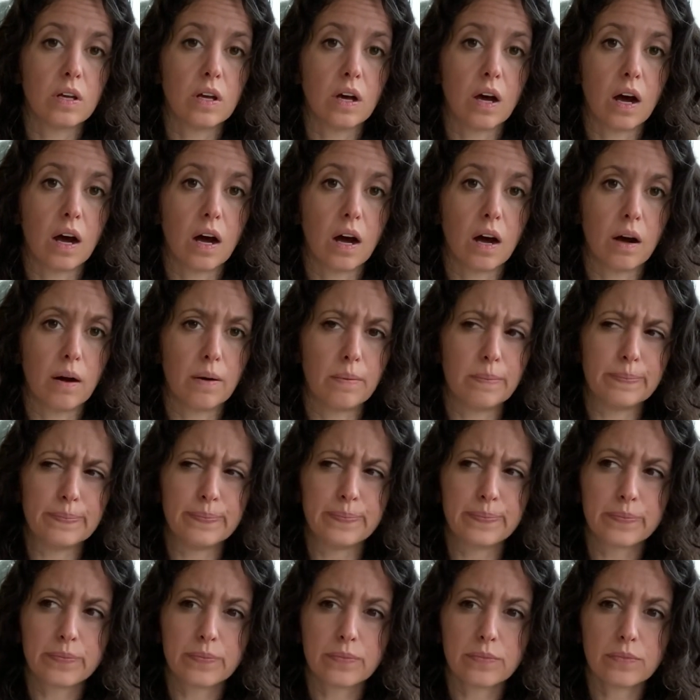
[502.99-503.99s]

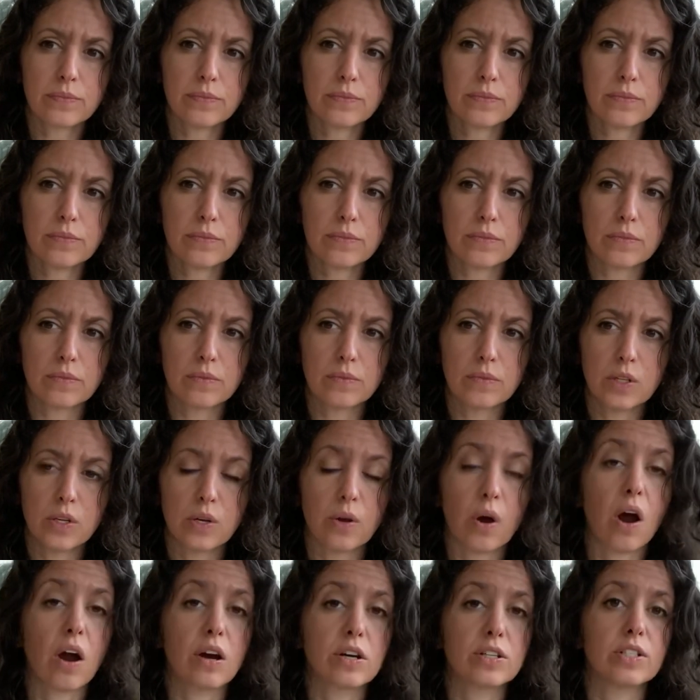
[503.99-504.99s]

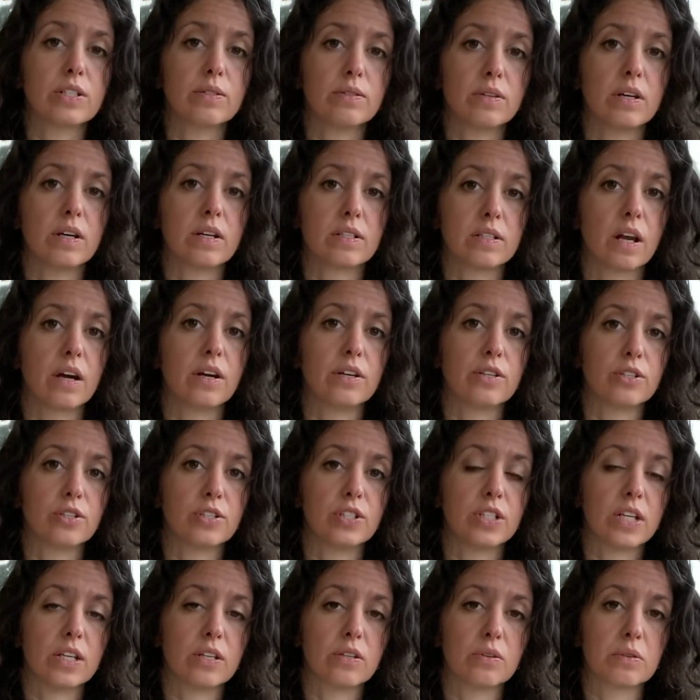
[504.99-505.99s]
hard to
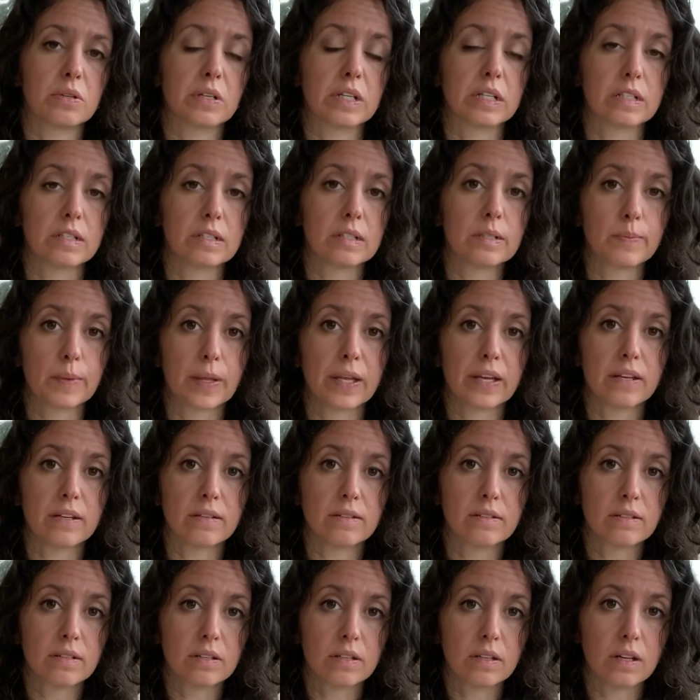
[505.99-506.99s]
understand or explain.